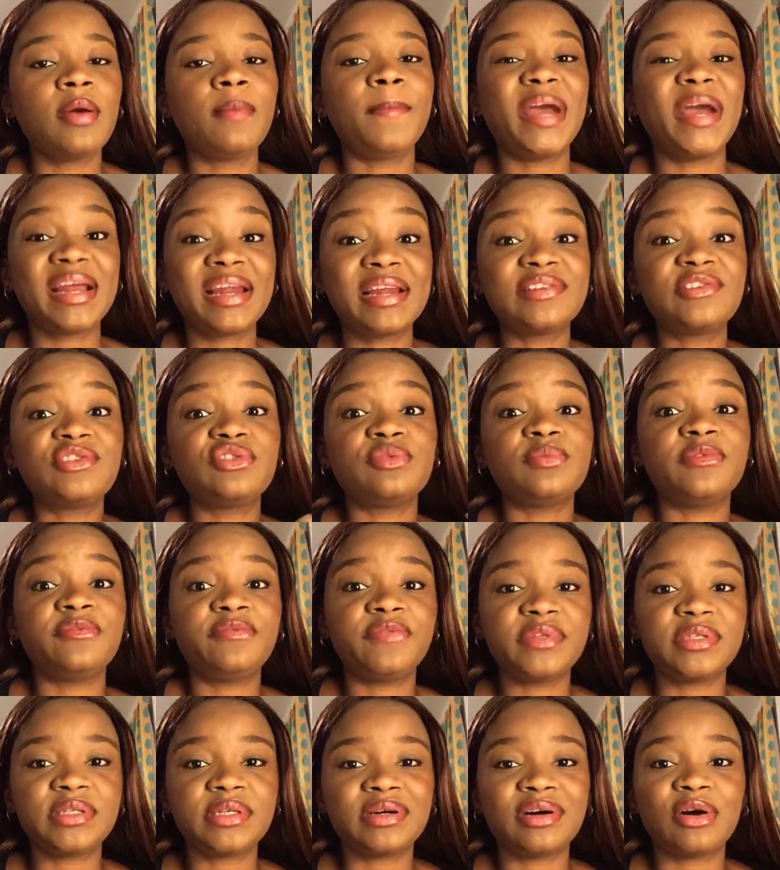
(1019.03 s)
my classes will be
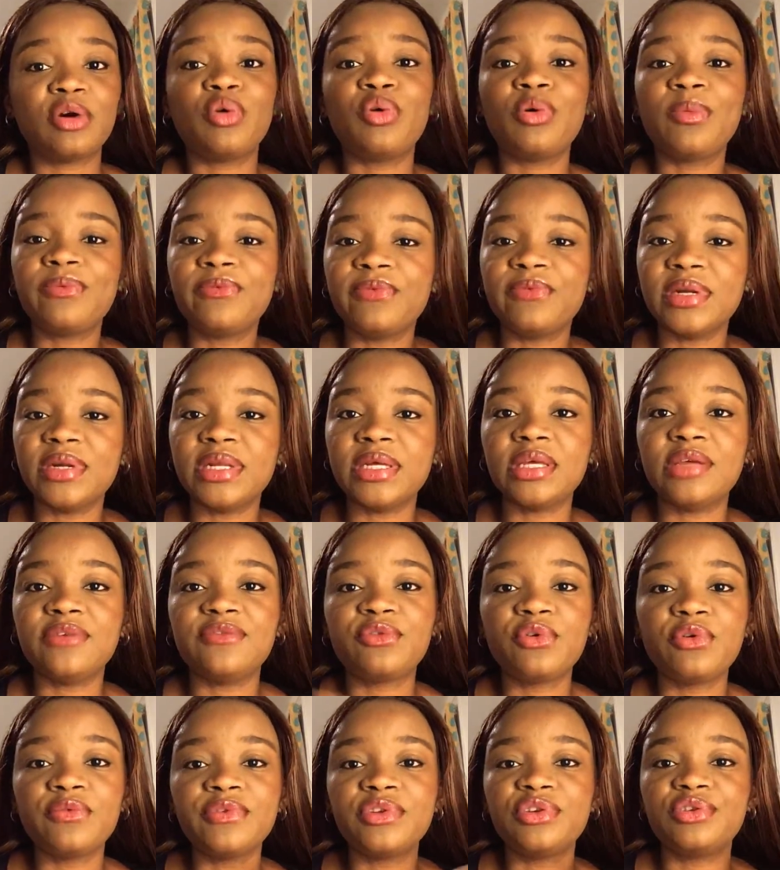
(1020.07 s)
physical, hopefully, if
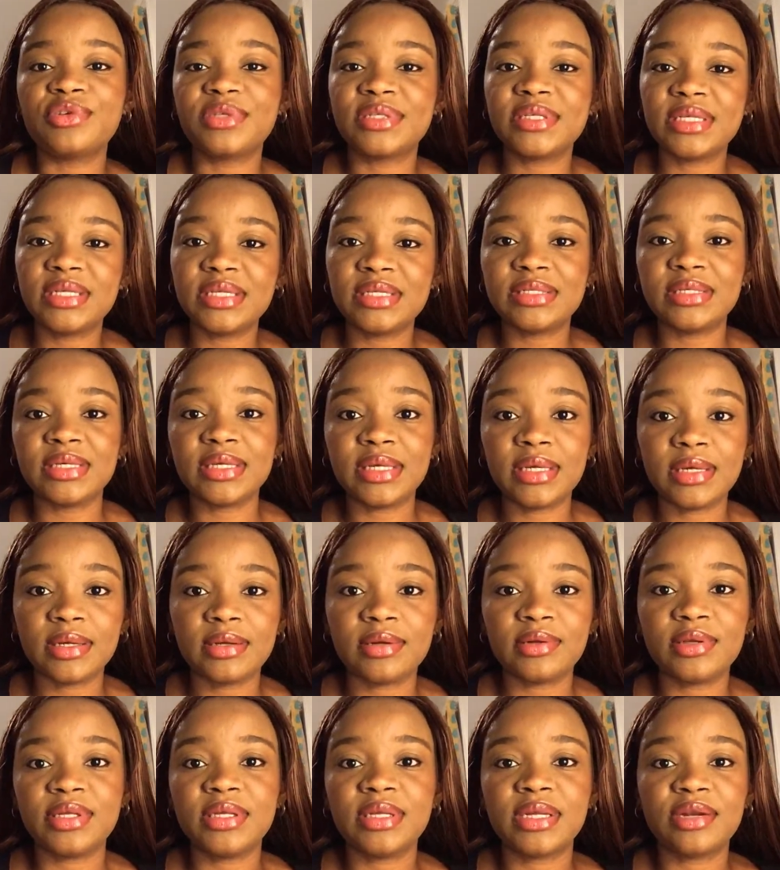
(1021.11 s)
COVID doesn't hit again
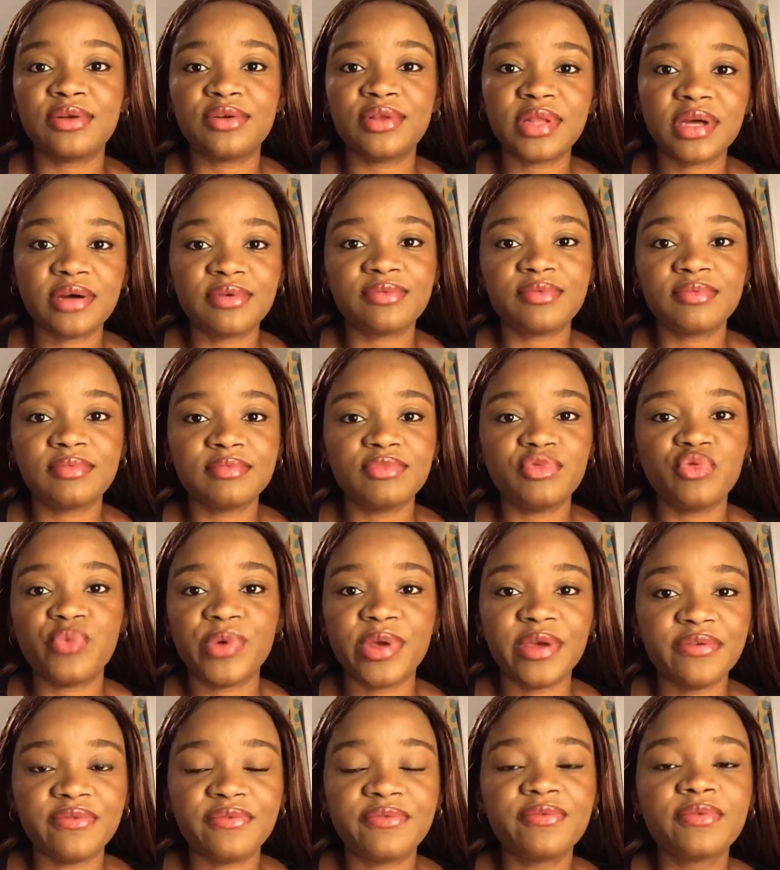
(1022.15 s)
in another
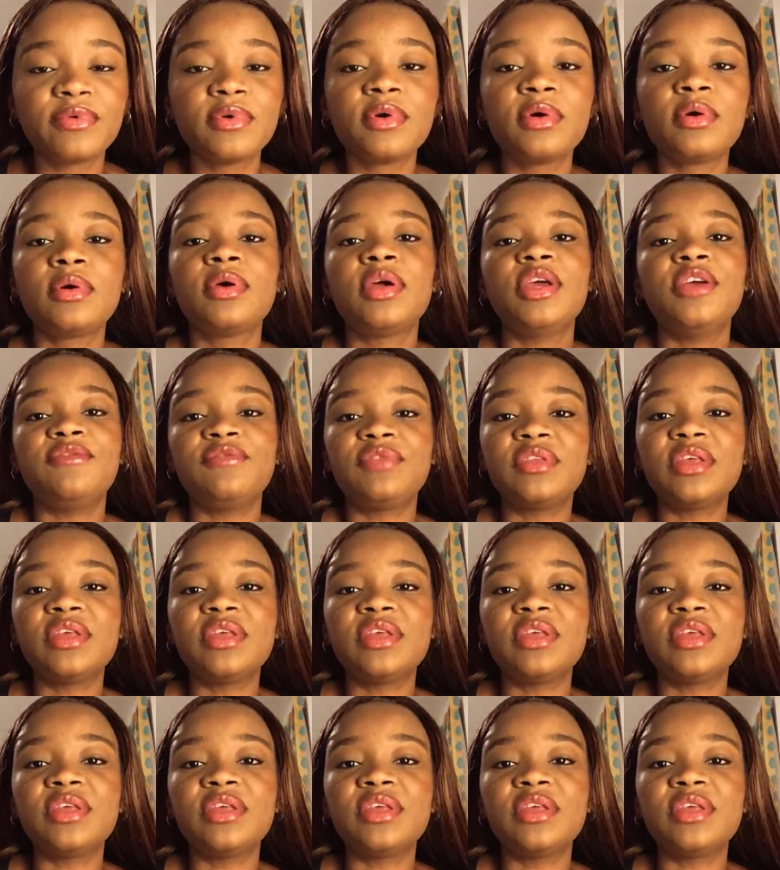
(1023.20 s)
wave. If